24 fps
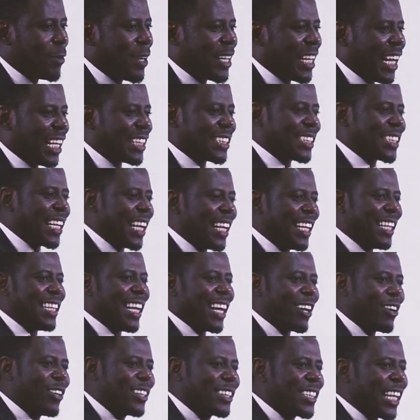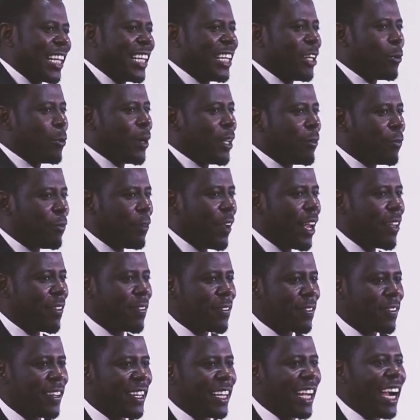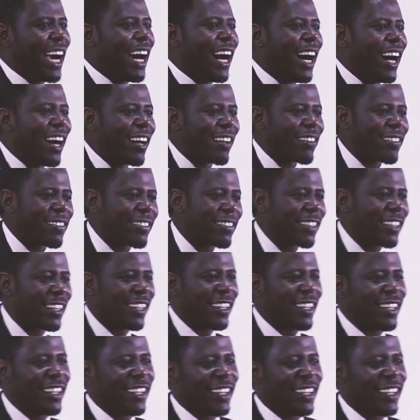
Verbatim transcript: When they are saying it, they are not saying it with faith in their hearts.